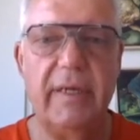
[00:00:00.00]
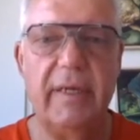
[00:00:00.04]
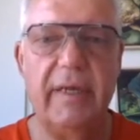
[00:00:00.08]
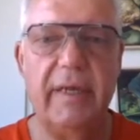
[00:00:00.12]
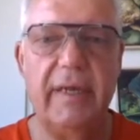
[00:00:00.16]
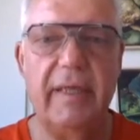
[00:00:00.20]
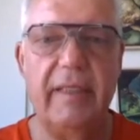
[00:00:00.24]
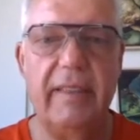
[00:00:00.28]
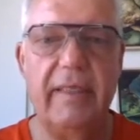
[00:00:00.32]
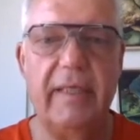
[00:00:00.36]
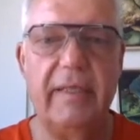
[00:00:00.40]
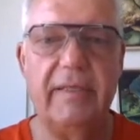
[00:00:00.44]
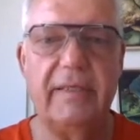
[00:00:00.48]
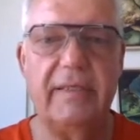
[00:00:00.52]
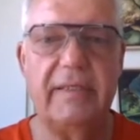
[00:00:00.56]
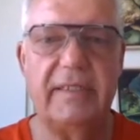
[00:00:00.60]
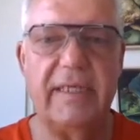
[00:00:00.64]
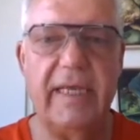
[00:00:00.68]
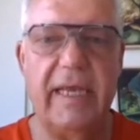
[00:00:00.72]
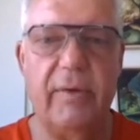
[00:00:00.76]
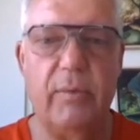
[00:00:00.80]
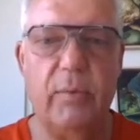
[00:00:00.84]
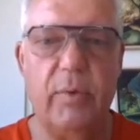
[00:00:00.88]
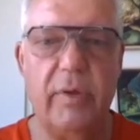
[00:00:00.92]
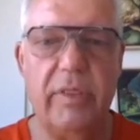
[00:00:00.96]
And then the
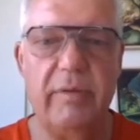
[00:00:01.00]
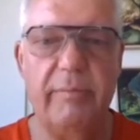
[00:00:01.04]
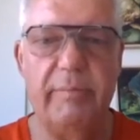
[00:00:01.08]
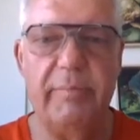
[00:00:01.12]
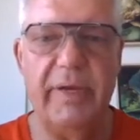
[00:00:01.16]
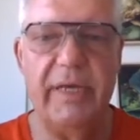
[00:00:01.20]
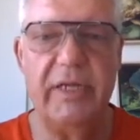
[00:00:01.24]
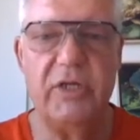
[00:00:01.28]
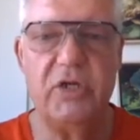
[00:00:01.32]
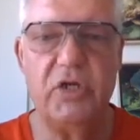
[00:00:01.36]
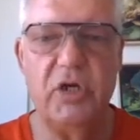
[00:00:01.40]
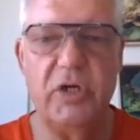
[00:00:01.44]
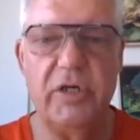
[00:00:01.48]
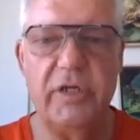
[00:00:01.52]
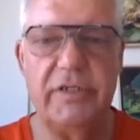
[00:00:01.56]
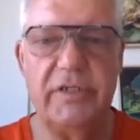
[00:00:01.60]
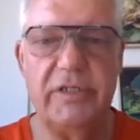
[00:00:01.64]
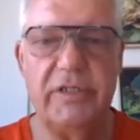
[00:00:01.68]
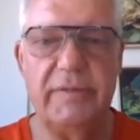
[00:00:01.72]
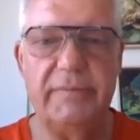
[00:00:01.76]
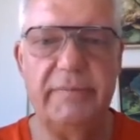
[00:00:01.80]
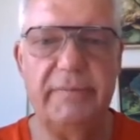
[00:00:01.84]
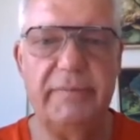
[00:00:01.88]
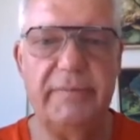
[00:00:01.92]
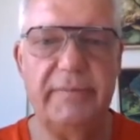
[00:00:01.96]
same with the
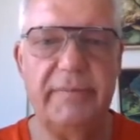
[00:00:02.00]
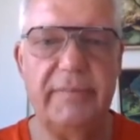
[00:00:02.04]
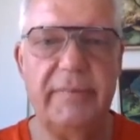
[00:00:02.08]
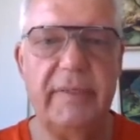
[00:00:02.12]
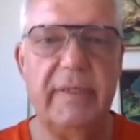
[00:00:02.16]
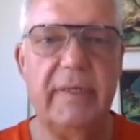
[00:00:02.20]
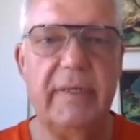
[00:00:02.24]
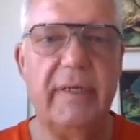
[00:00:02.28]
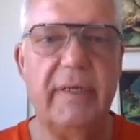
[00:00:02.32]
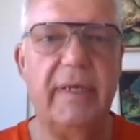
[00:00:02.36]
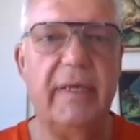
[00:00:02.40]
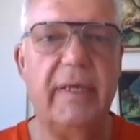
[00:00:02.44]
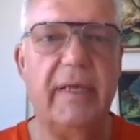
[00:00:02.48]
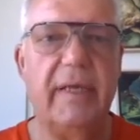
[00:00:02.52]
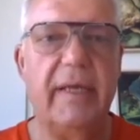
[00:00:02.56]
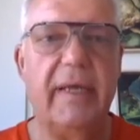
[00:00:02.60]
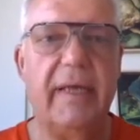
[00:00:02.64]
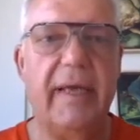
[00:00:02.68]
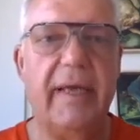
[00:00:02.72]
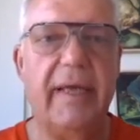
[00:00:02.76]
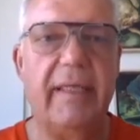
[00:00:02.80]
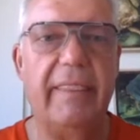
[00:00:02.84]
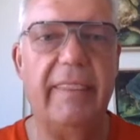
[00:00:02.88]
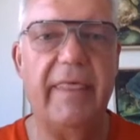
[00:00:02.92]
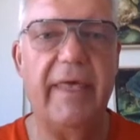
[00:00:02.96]
pictures.
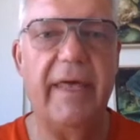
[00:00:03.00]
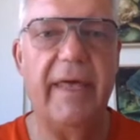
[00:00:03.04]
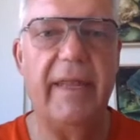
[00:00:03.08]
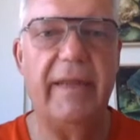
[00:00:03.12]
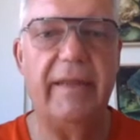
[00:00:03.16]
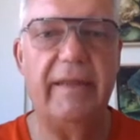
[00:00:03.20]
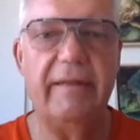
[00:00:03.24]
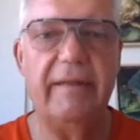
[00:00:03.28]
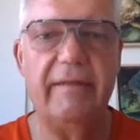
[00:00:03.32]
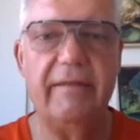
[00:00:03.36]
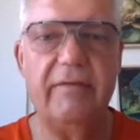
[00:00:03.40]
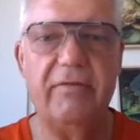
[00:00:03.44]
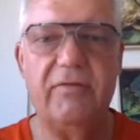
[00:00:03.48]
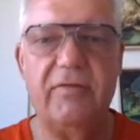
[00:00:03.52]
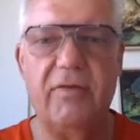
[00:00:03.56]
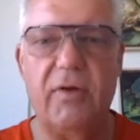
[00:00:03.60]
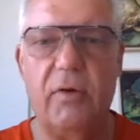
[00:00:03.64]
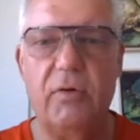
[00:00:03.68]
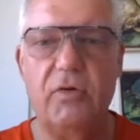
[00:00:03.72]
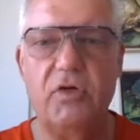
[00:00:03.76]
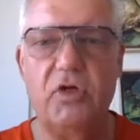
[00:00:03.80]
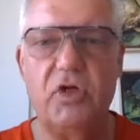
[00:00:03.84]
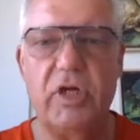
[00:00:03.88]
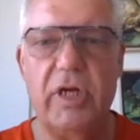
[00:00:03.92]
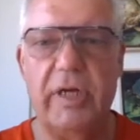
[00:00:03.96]
And then the
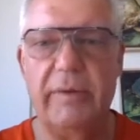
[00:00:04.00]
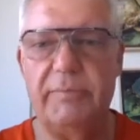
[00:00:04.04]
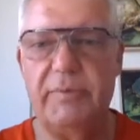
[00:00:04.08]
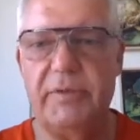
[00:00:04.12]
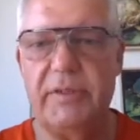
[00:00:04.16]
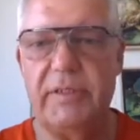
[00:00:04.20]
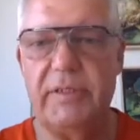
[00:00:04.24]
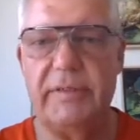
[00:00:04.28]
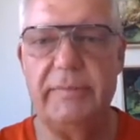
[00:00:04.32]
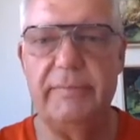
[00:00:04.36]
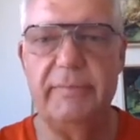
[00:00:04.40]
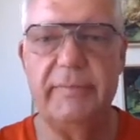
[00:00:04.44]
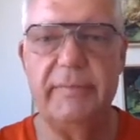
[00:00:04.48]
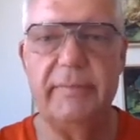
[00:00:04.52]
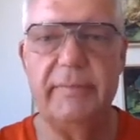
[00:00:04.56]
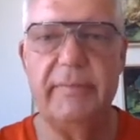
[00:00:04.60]
stone chips.